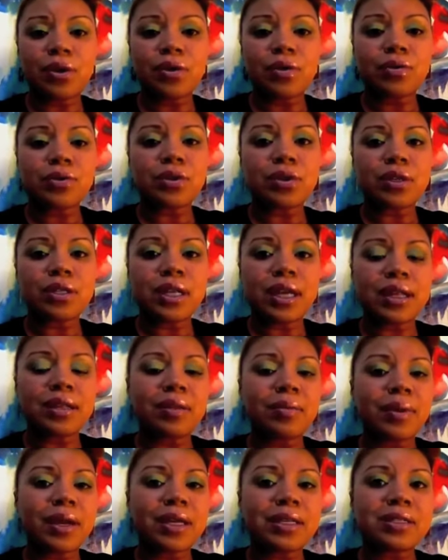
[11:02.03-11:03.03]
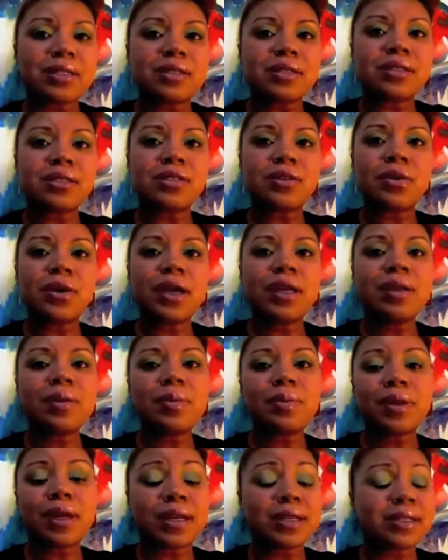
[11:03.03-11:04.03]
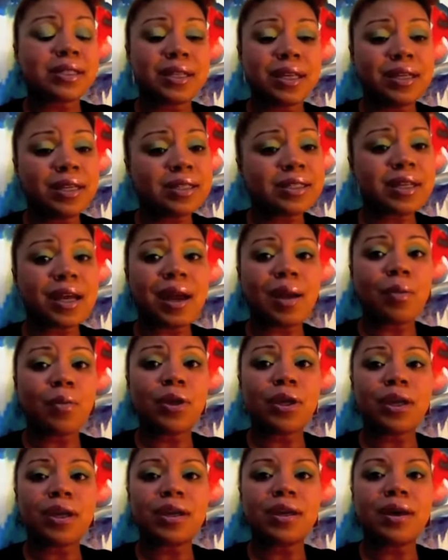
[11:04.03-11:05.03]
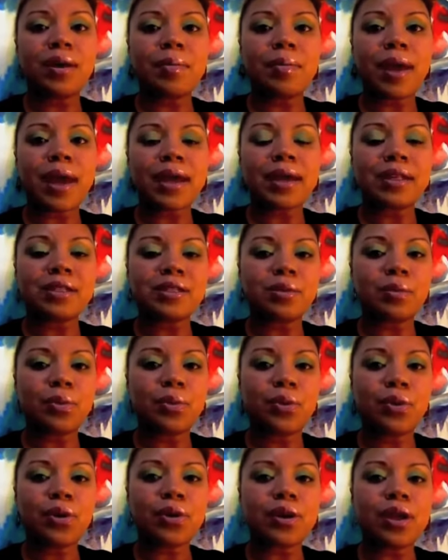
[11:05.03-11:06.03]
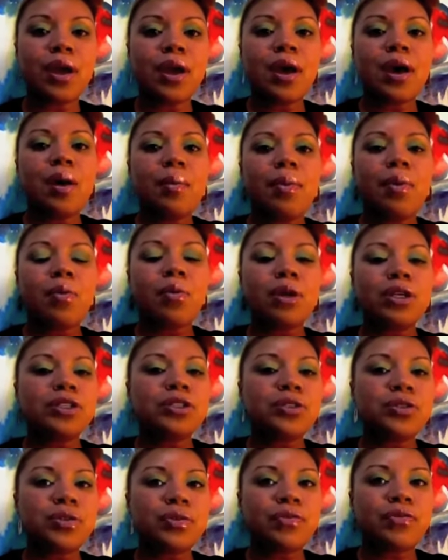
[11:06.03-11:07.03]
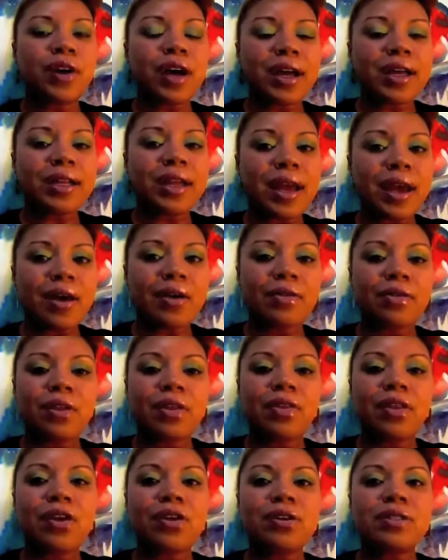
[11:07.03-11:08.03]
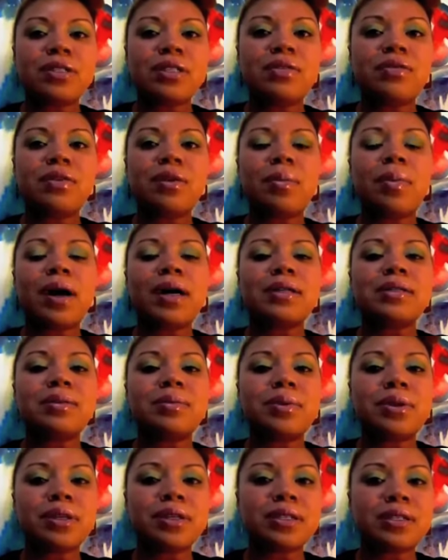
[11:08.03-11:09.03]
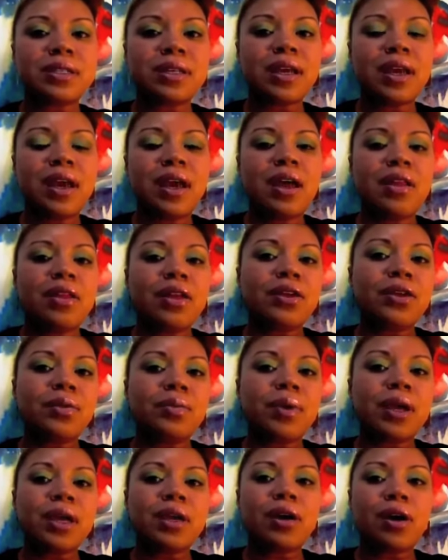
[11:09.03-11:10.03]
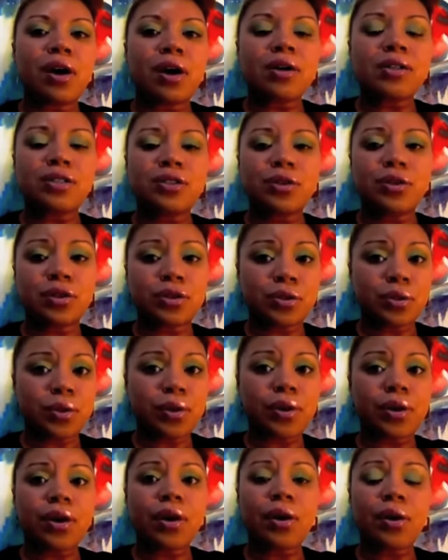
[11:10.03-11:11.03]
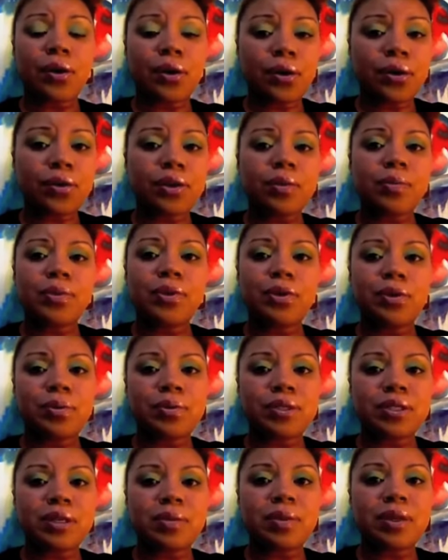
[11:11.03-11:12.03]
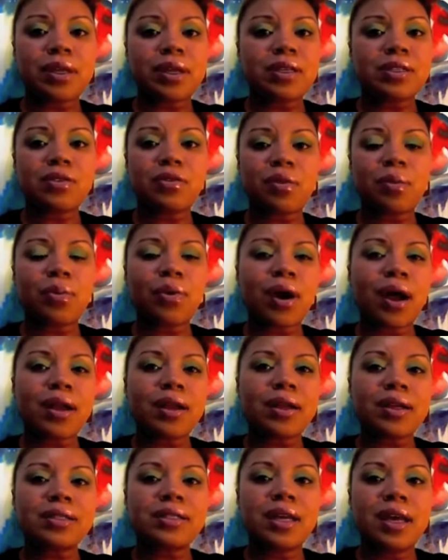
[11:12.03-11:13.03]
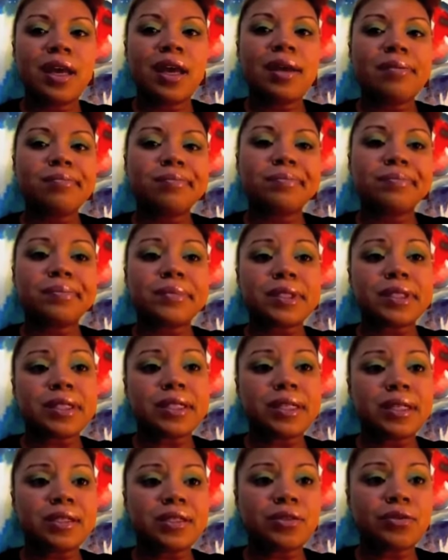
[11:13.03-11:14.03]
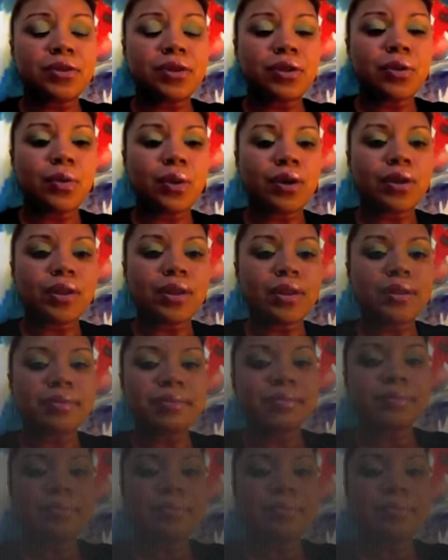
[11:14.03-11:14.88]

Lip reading: use on a daily basis, and so any place and any time we can cut back, it's important. But once you find out that there is even a possibility that you may cause your daughter early puberty because of a product, is it really worth it?